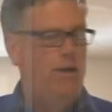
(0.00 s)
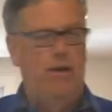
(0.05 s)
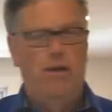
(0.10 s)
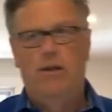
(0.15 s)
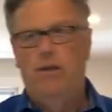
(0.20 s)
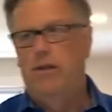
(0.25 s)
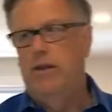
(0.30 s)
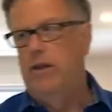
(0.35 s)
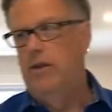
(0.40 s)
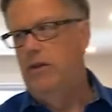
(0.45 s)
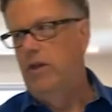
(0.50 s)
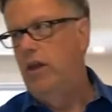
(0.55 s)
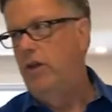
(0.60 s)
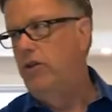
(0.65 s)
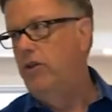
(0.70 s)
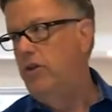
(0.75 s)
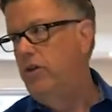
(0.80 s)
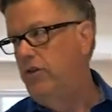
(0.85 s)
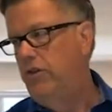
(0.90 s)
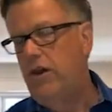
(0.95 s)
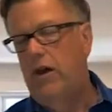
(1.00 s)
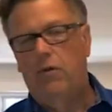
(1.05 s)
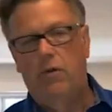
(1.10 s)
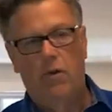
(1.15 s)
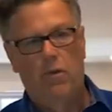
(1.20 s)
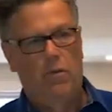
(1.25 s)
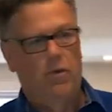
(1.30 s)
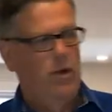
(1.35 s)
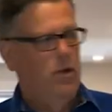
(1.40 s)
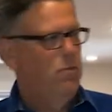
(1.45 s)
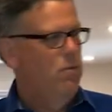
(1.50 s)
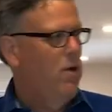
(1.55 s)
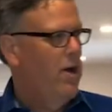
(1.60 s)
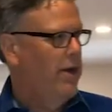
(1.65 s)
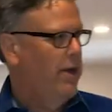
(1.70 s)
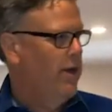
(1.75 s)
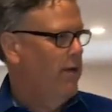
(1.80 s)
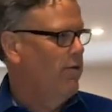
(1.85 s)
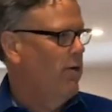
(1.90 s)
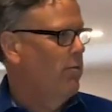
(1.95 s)
The intention is that we did want
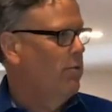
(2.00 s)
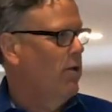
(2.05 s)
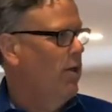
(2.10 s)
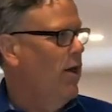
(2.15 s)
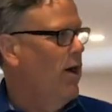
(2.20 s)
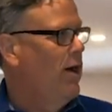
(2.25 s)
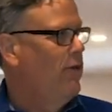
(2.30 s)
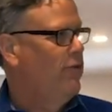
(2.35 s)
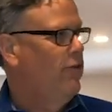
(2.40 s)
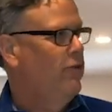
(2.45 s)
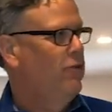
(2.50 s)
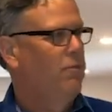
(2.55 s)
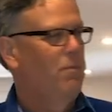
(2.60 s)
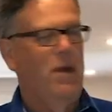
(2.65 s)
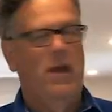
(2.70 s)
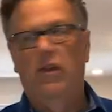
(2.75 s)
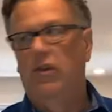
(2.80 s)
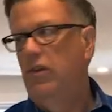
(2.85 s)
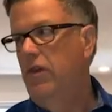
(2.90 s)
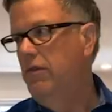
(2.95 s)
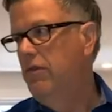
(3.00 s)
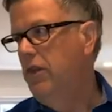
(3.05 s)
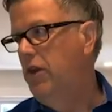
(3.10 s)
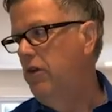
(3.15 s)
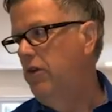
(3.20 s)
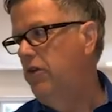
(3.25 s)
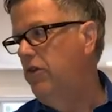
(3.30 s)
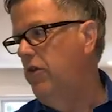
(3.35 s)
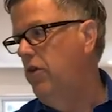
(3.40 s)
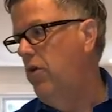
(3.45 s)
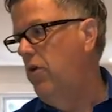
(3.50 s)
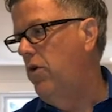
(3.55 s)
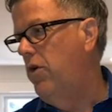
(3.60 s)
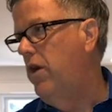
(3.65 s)
to give up closet space even though it's an older